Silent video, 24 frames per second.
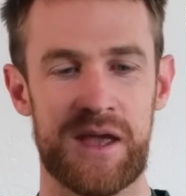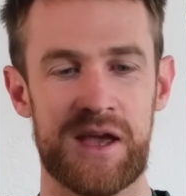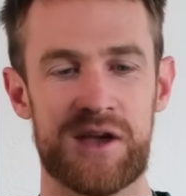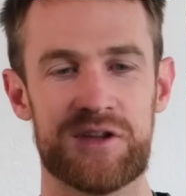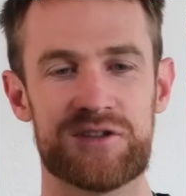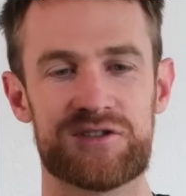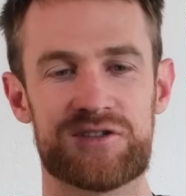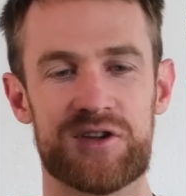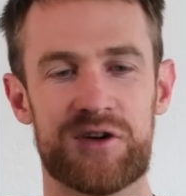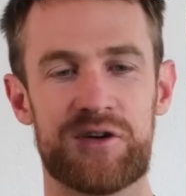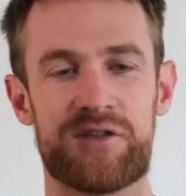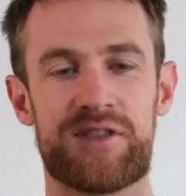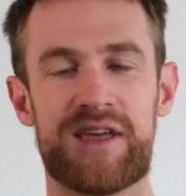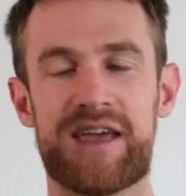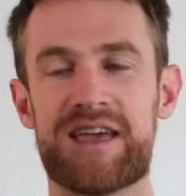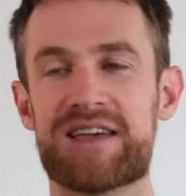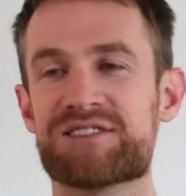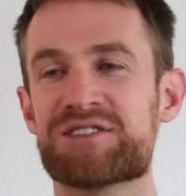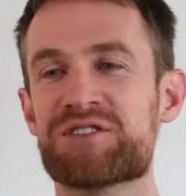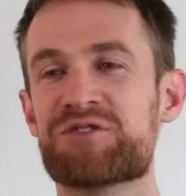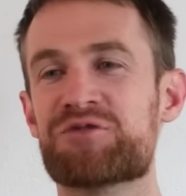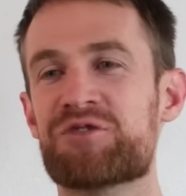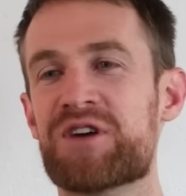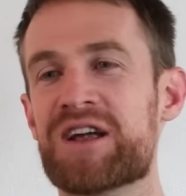So there
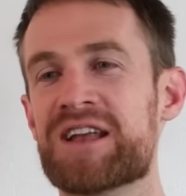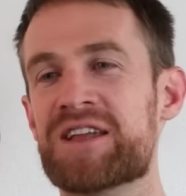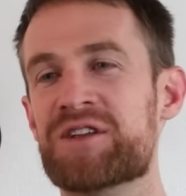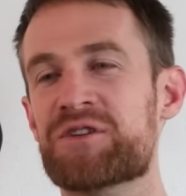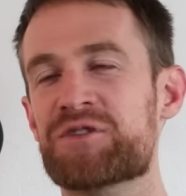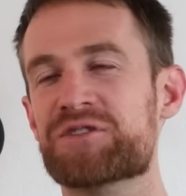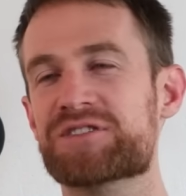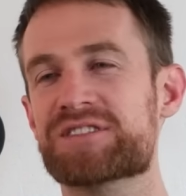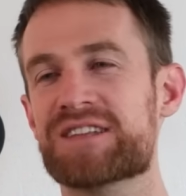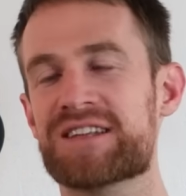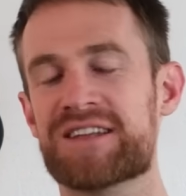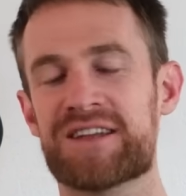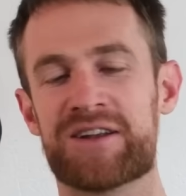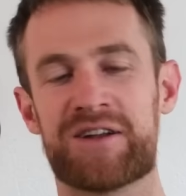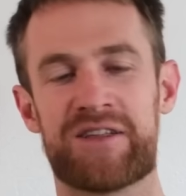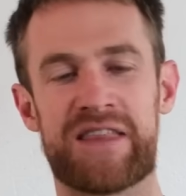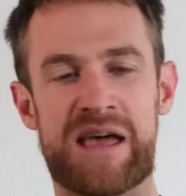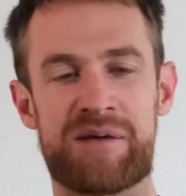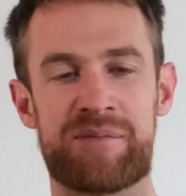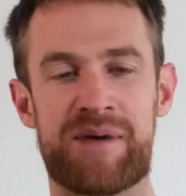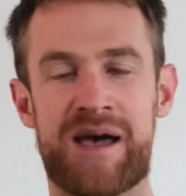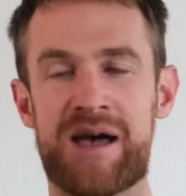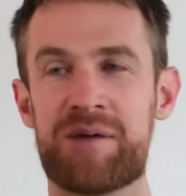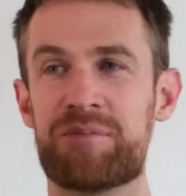isn't really New Zealand on
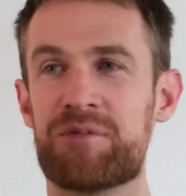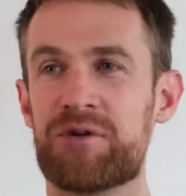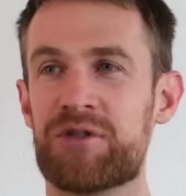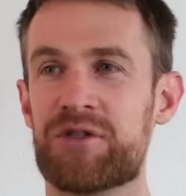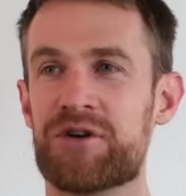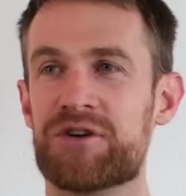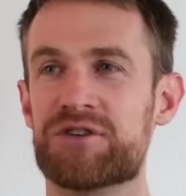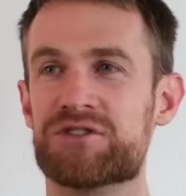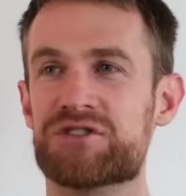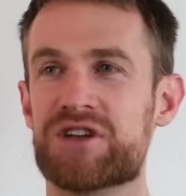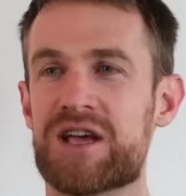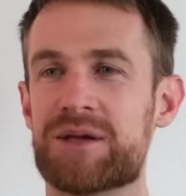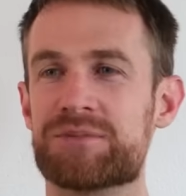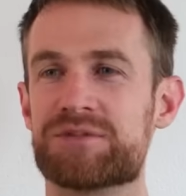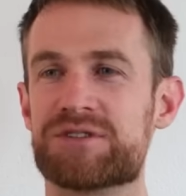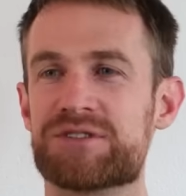that map, although James